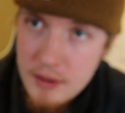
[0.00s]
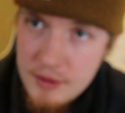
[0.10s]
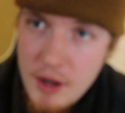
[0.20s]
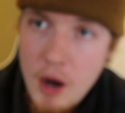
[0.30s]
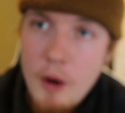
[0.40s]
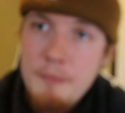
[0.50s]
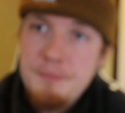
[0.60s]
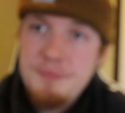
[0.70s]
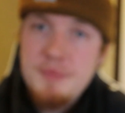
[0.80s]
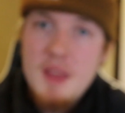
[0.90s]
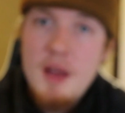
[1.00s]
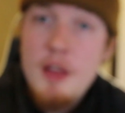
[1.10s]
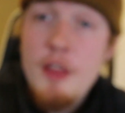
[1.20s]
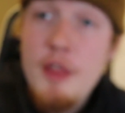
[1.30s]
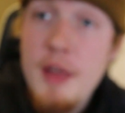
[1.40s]
So,
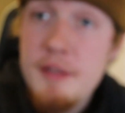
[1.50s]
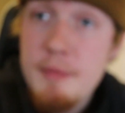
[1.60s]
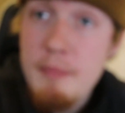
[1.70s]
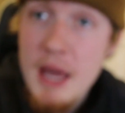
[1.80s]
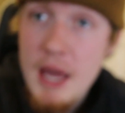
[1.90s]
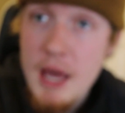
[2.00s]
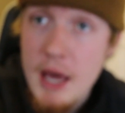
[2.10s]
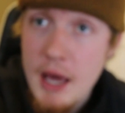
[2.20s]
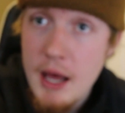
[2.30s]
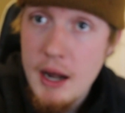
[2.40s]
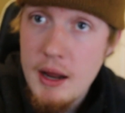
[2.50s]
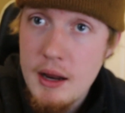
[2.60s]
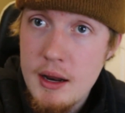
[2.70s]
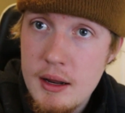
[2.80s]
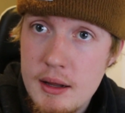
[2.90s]
this man,
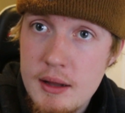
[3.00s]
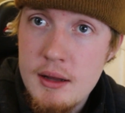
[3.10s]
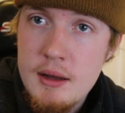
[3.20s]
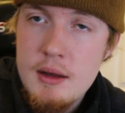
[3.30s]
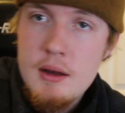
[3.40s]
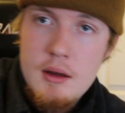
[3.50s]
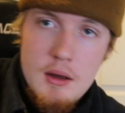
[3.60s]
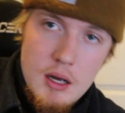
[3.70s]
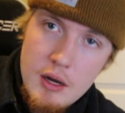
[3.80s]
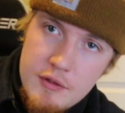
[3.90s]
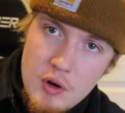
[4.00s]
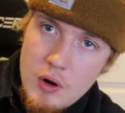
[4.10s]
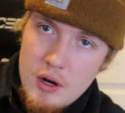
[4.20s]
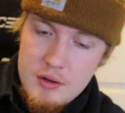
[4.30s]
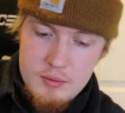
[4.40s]
of
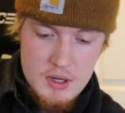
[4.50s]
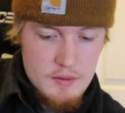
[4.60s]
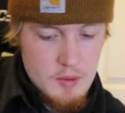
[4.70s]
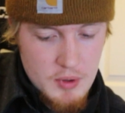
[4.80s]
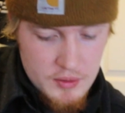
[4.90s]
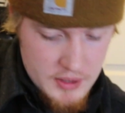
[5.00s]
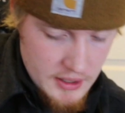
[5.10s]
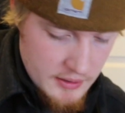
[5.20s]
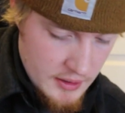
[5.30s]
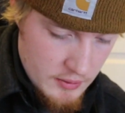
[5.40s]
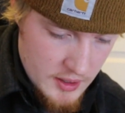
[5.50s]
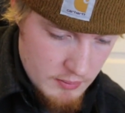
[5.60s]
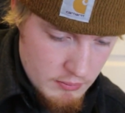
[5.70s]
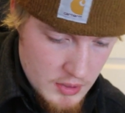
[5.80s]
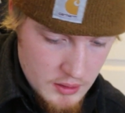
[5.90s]
course, whenever you post anything, you get a
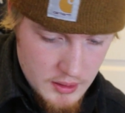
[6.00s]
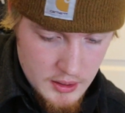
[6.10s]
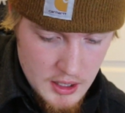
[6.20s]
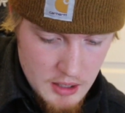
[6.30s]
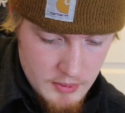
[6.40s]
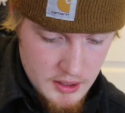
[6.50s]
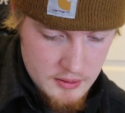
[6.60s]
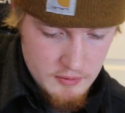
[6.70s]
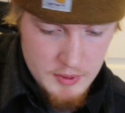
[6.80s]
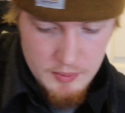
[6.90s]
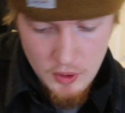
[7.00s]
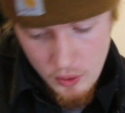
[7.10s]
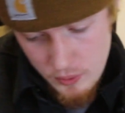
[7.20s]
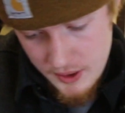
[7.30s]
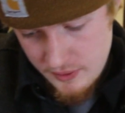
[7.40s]
million comments of people.
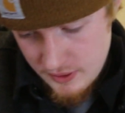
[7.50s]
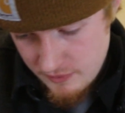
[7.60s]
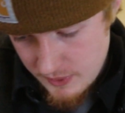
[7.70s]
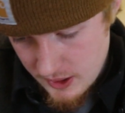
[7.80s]
Oh, he just left